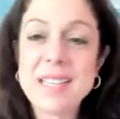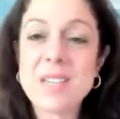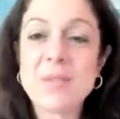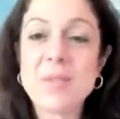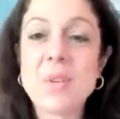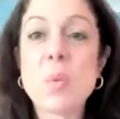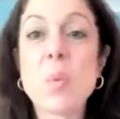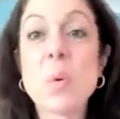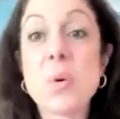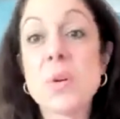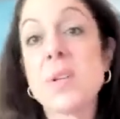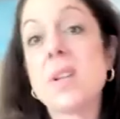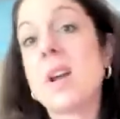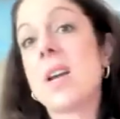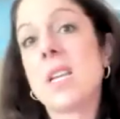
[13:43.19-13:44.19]
different
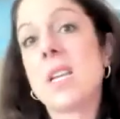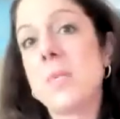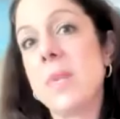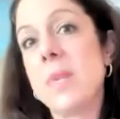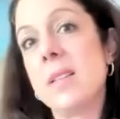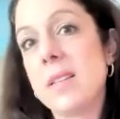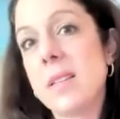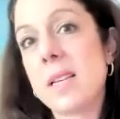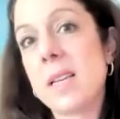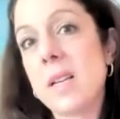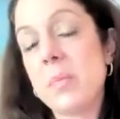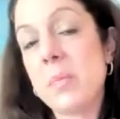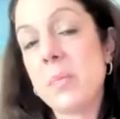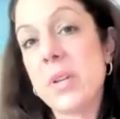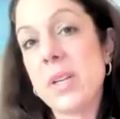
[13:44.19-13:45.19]
Word documents that
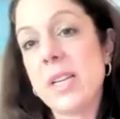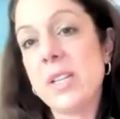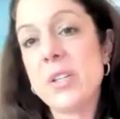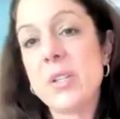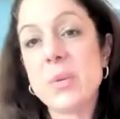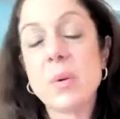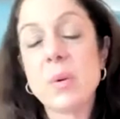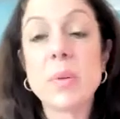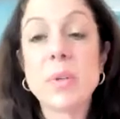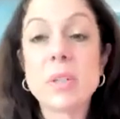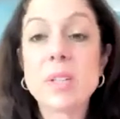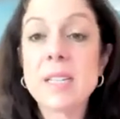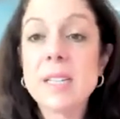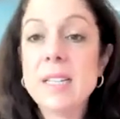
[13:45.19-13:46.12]
get put into a book.